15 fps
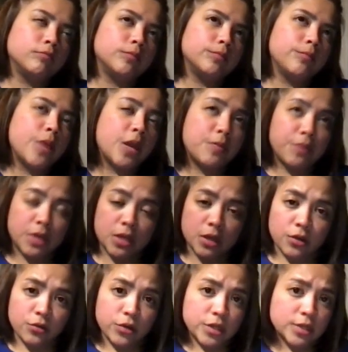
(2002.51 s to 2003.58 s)
maybe
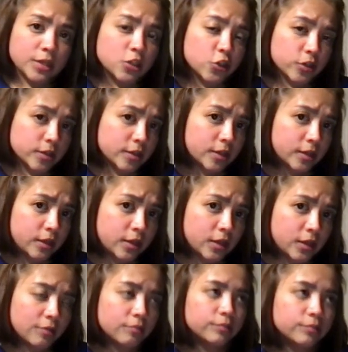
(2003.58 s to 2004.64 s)
a research
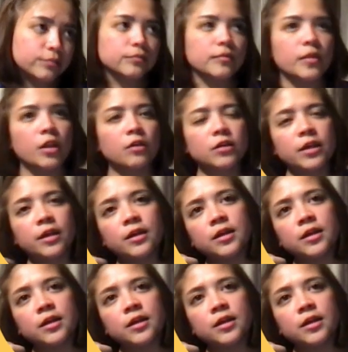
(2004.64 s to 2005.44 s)
study, okay,